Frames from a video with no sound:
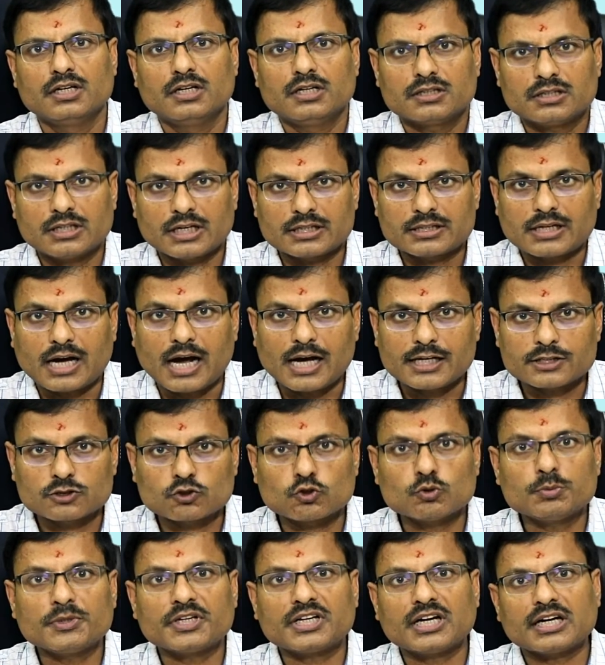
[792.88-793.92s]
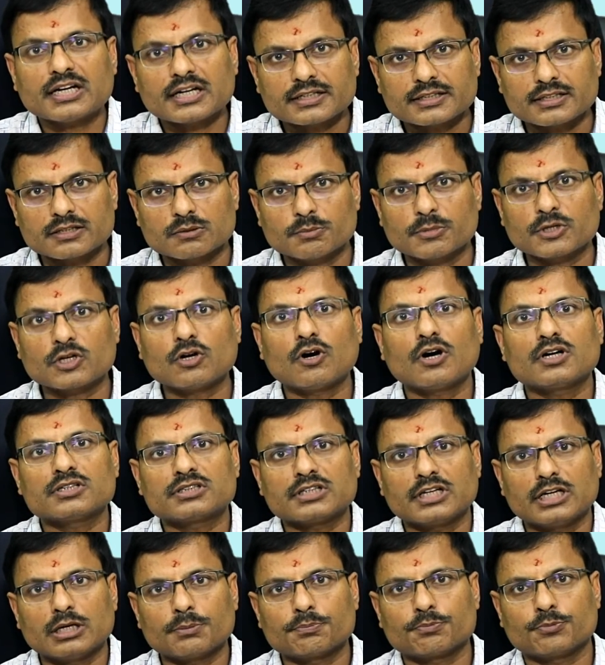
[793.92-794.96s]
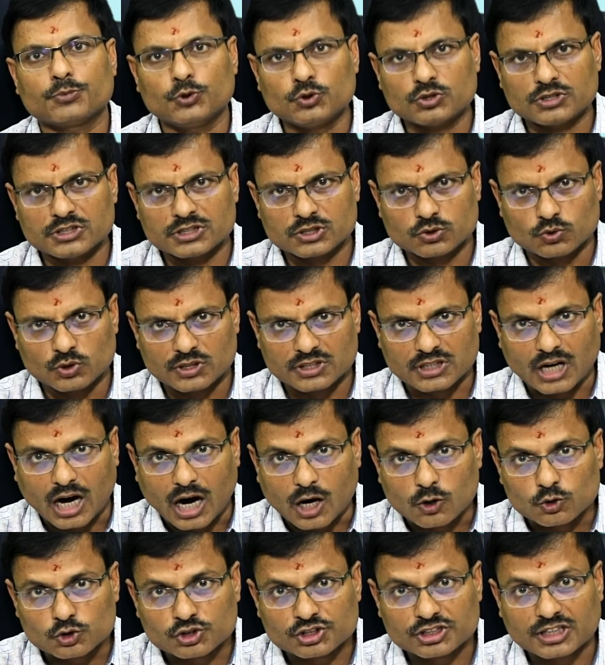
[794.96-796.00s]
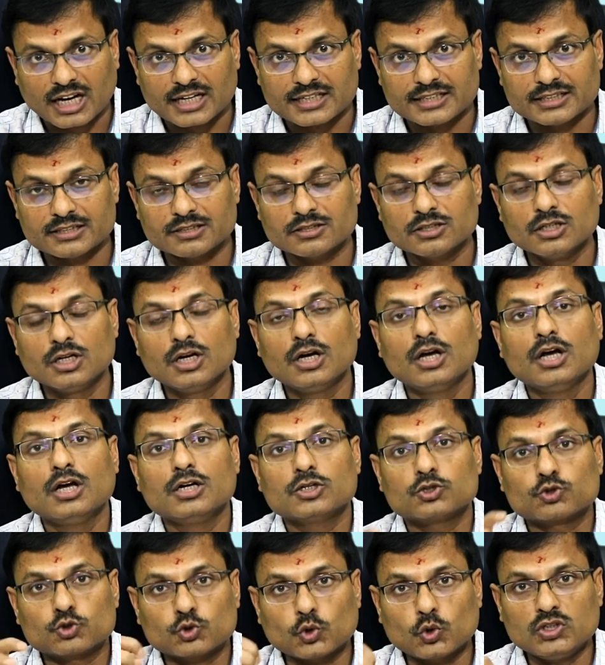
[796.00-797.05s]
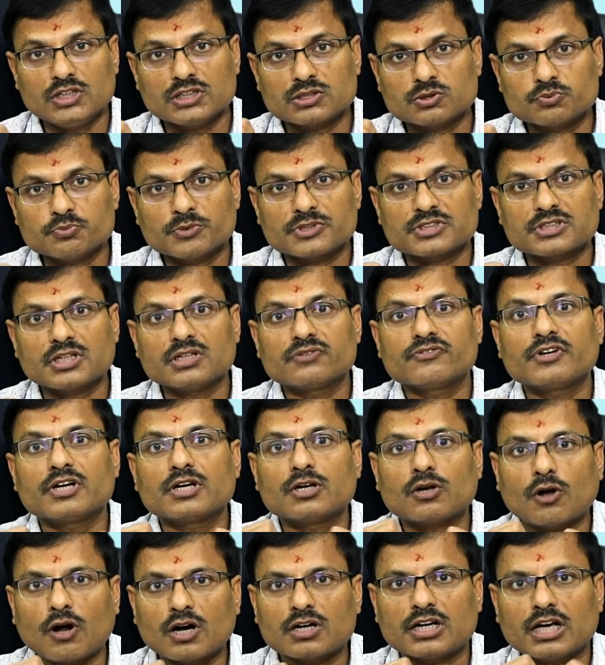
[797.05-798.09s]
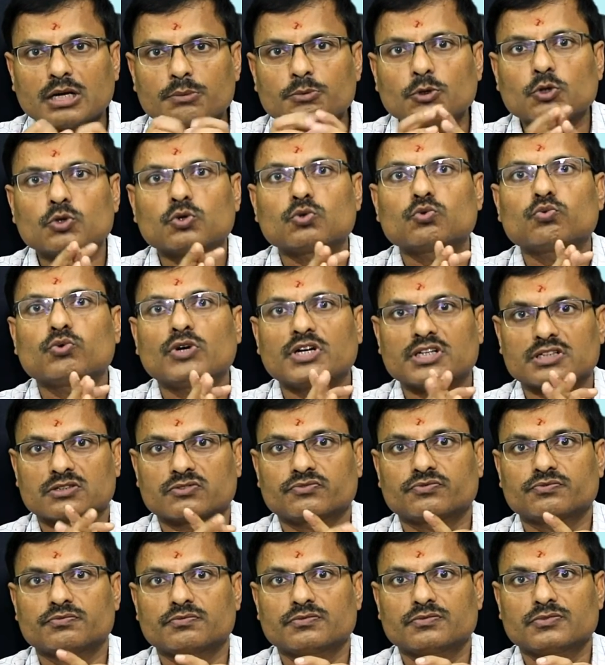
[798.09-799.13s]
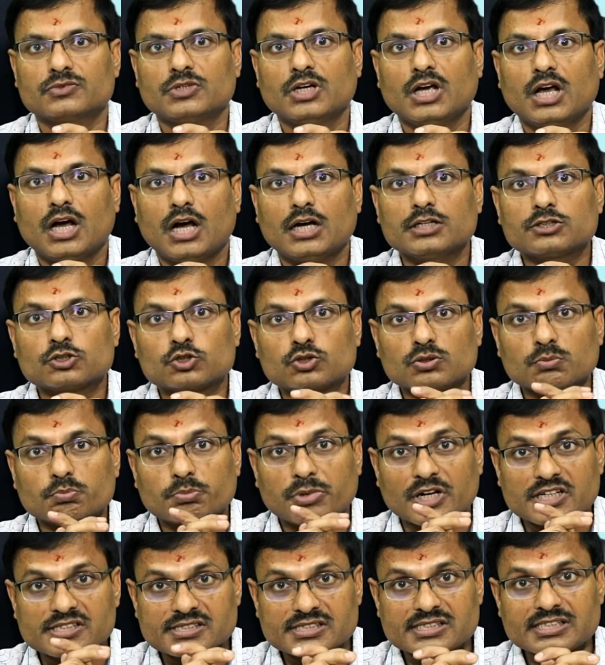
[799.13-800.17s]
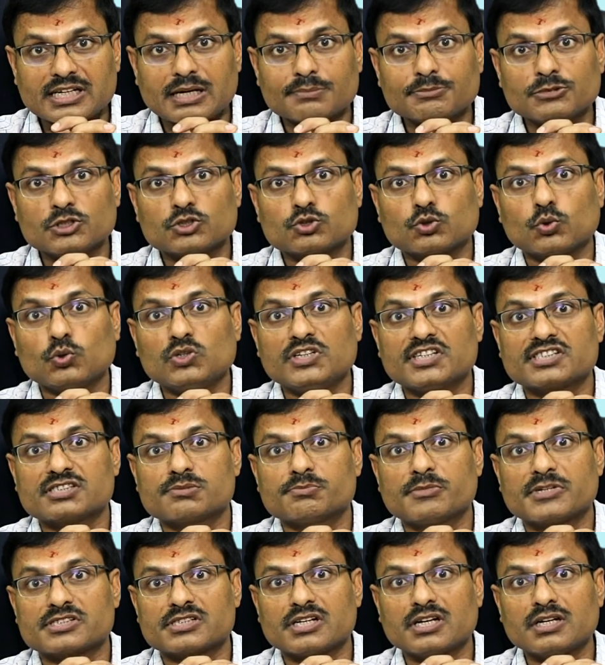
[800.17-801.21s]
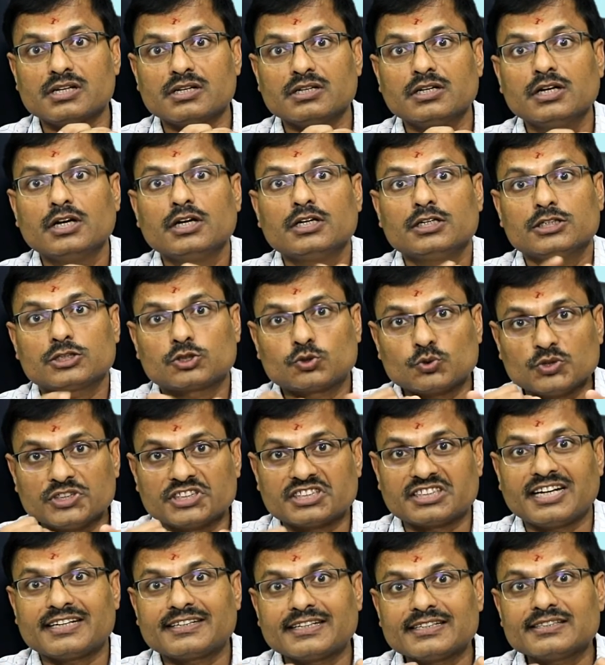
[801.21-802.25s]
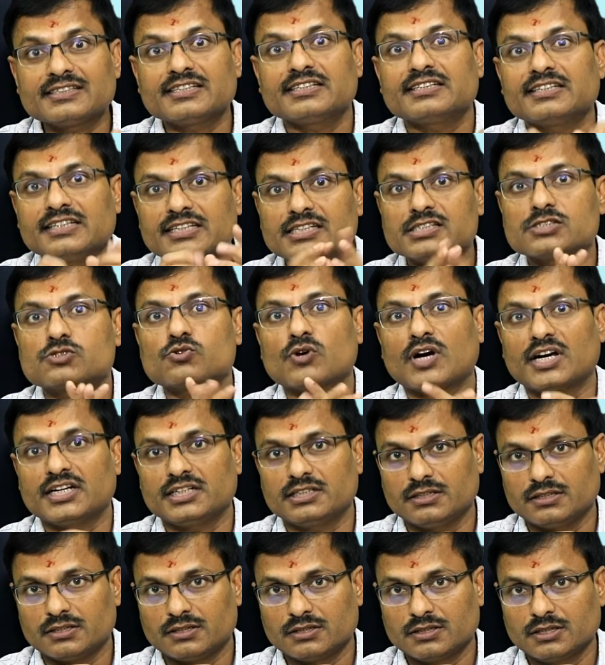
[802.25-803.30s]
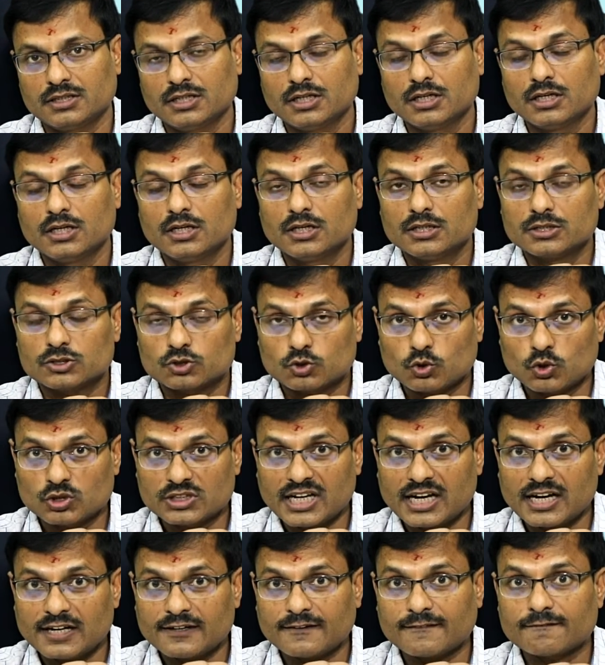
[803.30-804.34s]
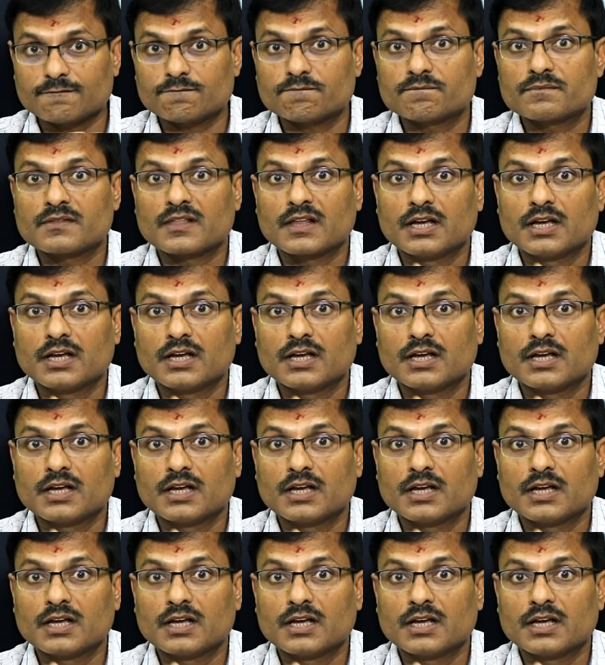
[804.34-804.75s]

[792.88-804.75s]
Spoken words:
That has to be corrected, because if foot is going outside, soleus muscle will not able to work. And function of the soleus muscle is to straighten the knee joint, so that